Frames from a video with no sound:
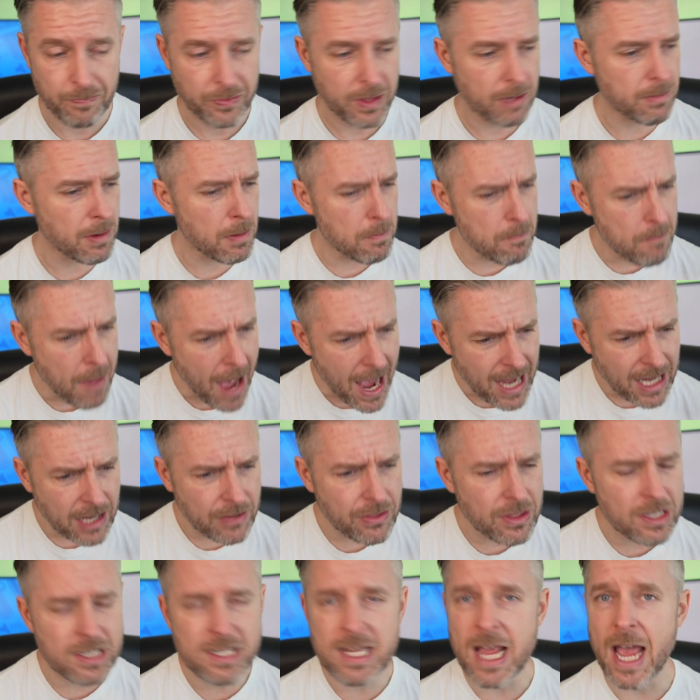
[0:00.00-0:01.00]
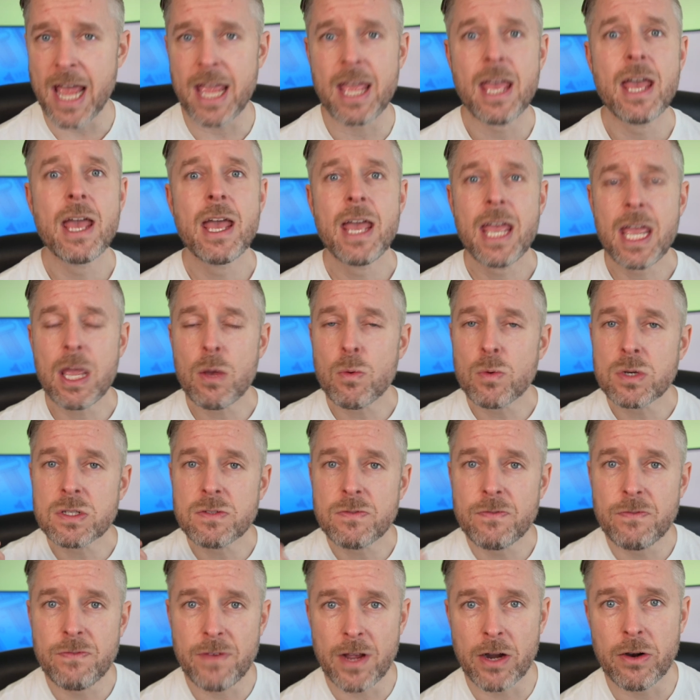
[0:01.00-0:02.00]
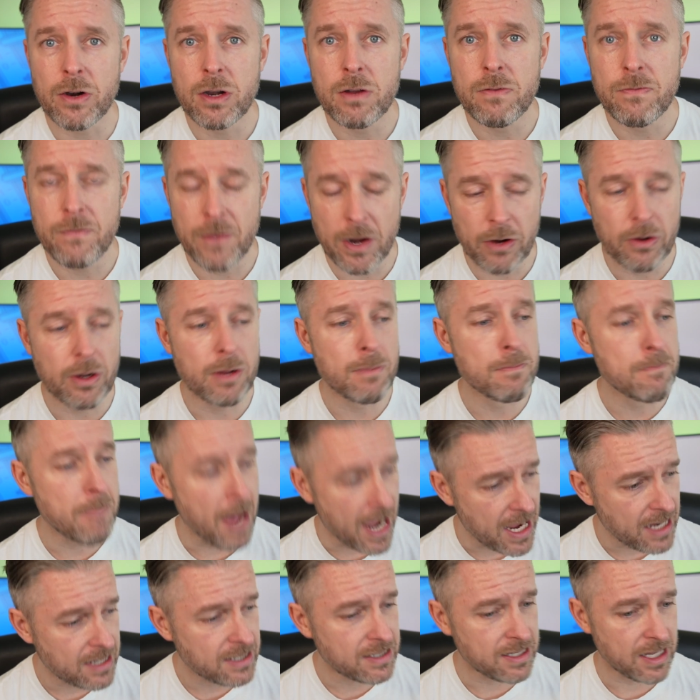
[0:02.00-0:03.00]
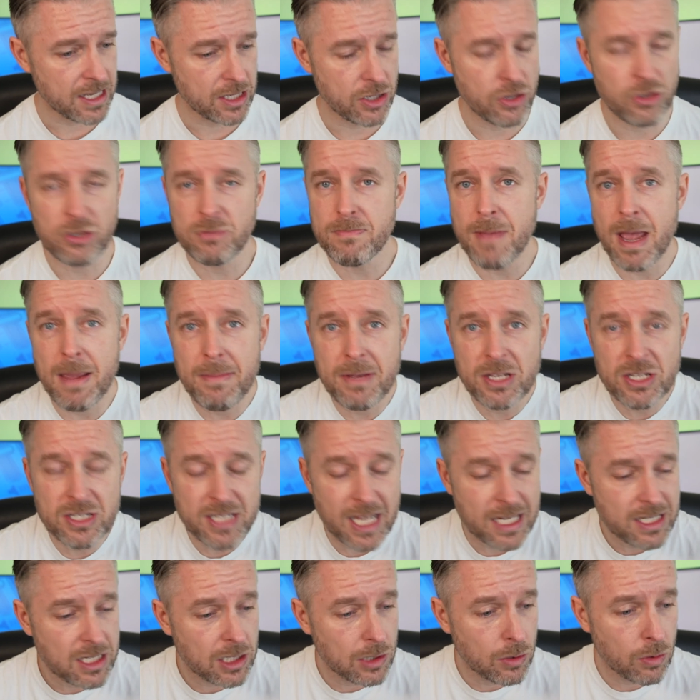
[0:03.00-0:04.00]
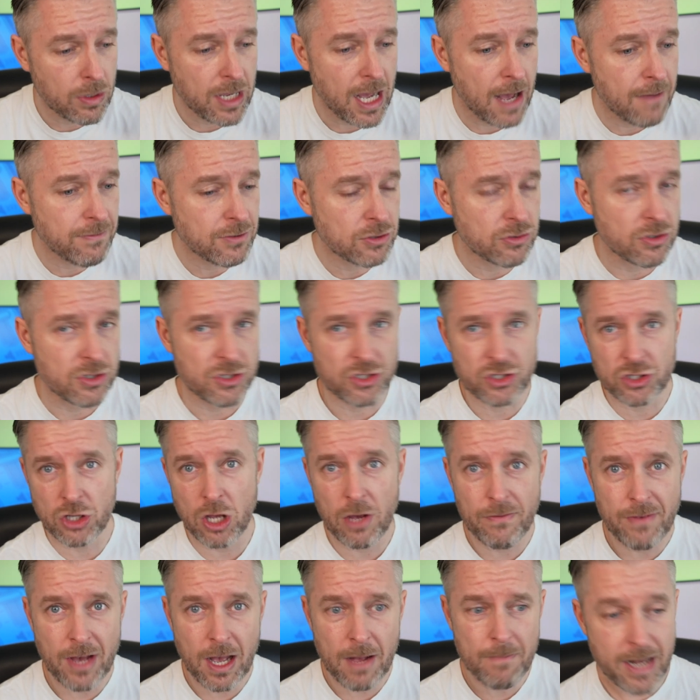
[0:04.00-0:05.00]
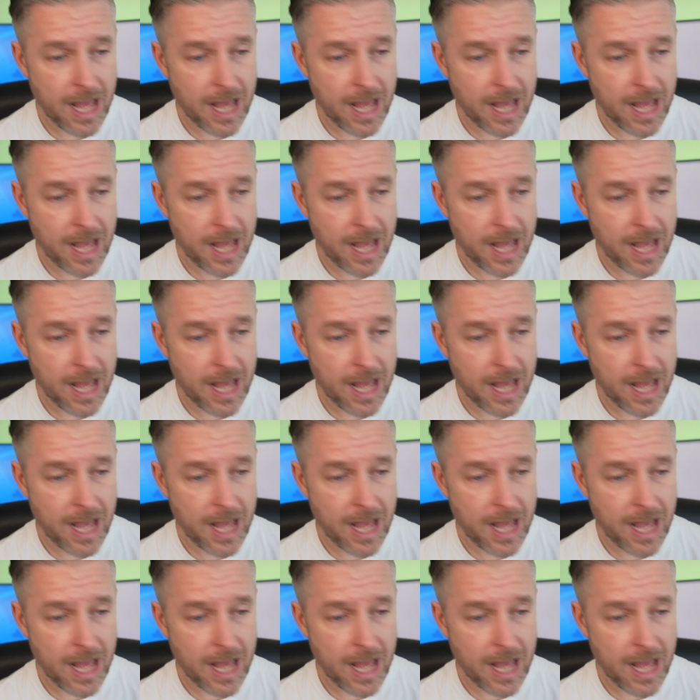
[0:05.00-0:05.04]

I mean, back in the day, it was very, very basic. You maybe just had to look after a server.